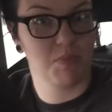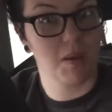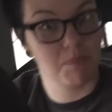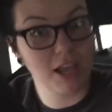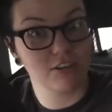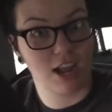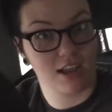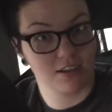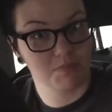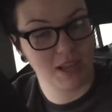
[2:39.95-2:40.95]
My butt
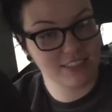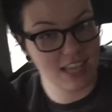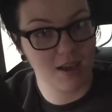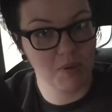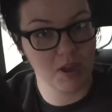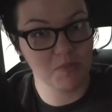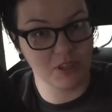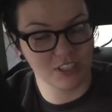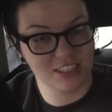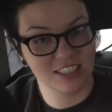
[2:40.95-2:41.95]
cracked. Tailbone
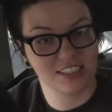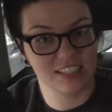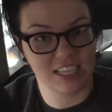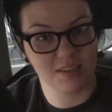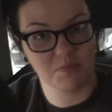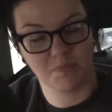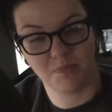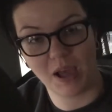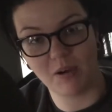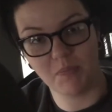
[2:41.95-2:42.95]
because the seat
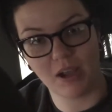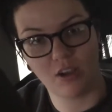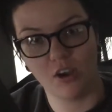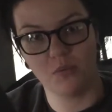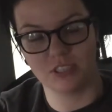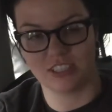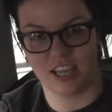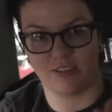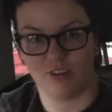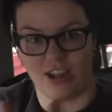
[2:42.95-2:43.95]
belt buckle was
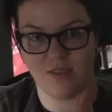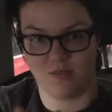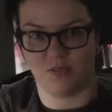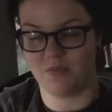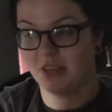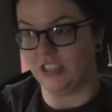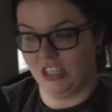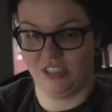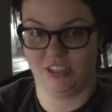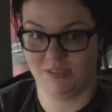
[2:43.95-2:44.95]
like right in between my
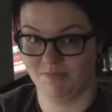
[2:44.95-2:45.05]
cheeks.